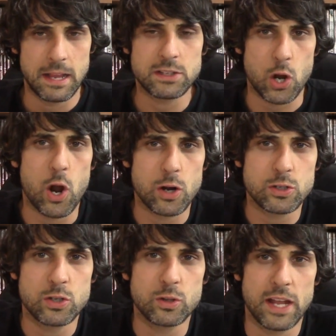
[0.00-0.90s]
it's
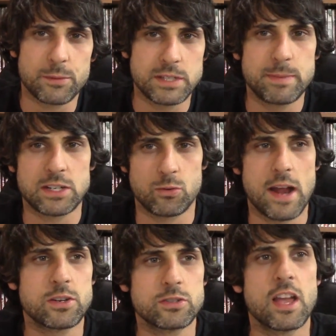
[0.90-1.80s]
hard to like respect
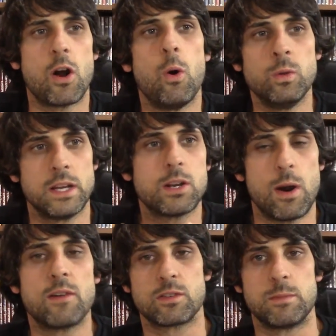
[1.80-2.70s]
directors that only
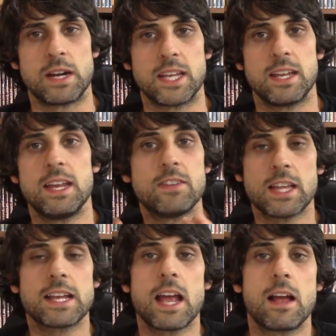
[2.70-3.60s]
go out for money. Even
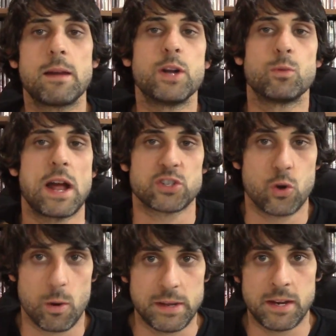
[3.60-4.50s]
like I know Roger
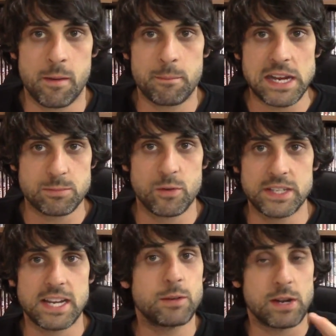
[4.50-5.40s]
Corman makes
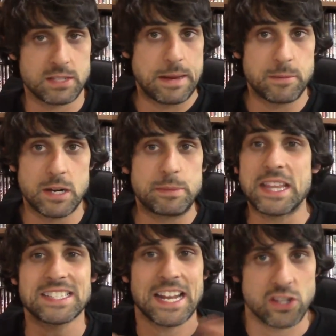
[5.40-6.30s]
movies and he wants to make money,
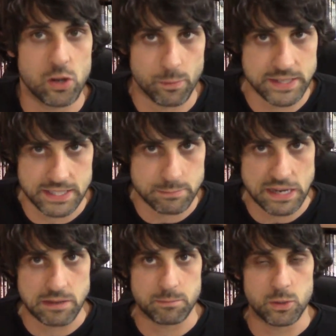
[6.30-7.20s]
but that's not the only reason he's
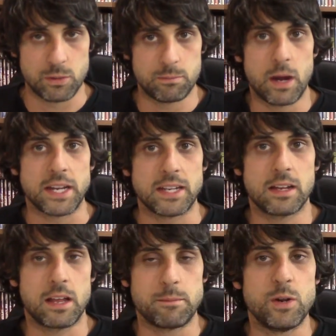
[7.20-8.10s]
making mo- money.
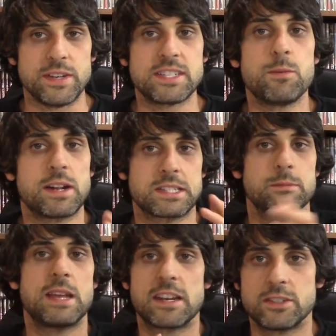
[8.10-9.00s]
I mean, movies. He wants
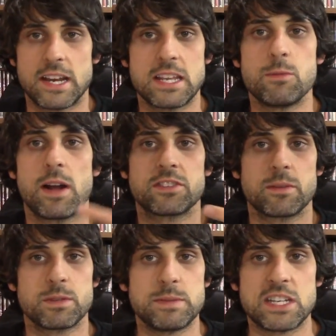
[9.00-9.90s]
them to be entertaining. He wants
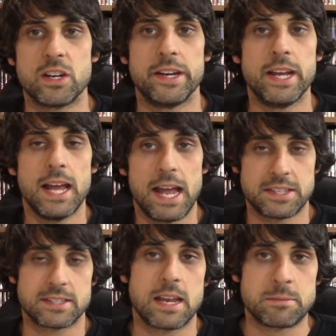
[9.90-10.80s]
them to be good
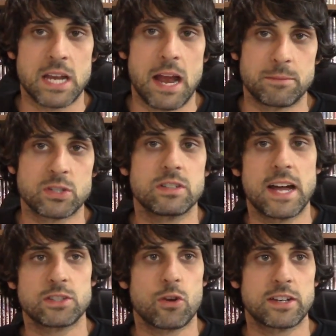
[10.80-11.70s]
at the same time. There's a
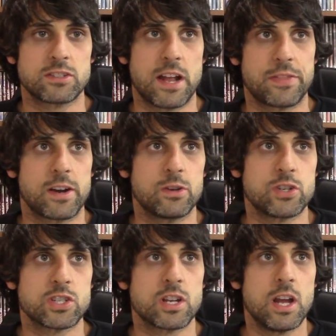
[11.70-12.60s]
lot of directors out there who
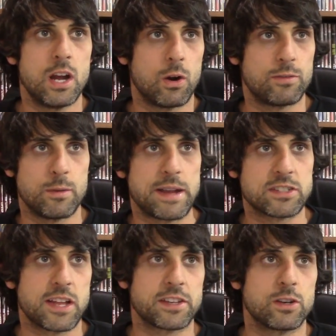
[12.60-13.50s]
just or
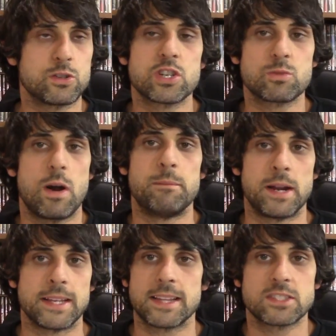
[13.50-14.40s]
filmmakers out there who just want
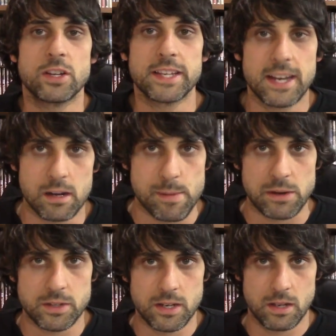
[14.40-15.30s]
money. That's all they care
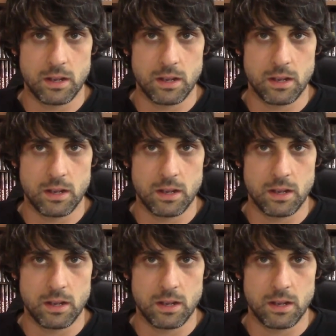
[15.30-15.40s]
about.